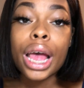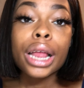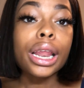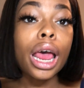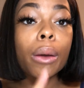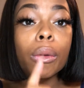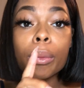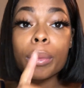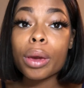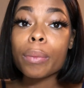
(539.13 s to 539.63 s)

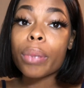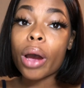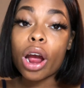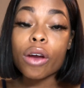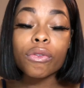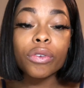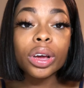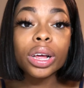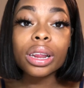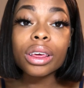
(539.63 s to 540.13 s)
They would be
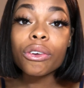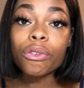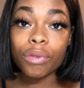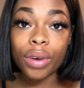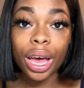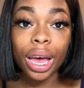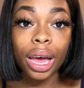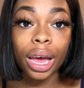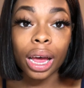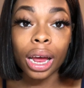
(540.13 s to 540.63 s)
perfectly
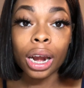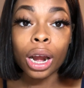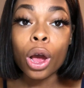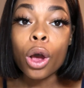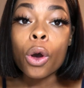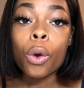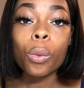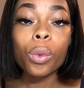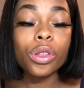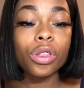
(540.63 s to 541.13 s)
fine
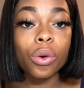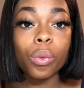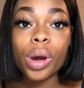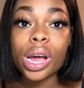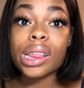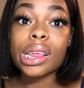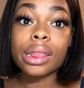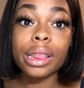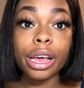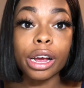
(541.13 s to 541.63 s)
with the
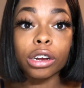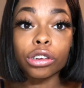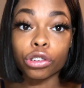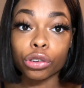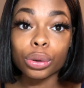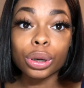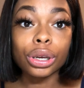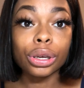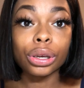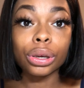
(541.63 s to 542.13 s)
way that they are
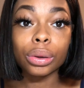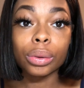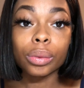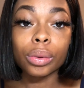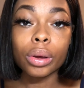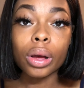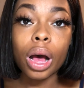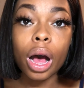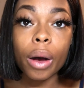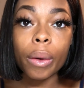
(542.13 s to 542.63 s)
treating you.
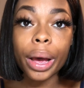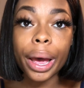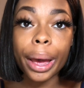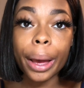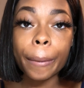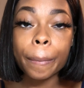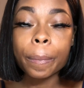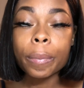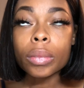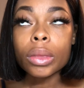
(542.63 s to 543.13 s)

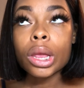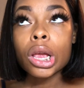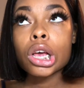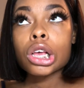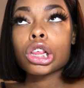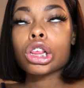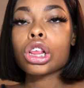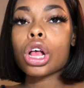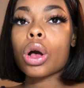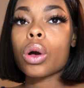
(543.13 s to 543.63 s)
Okay?
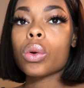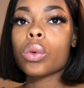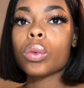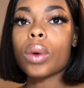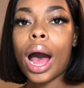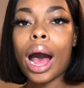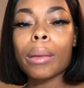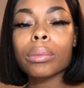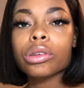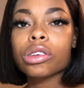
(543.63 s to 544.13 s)
So,
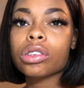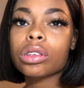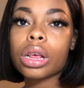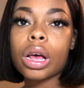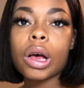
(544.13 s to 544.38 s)
I'm just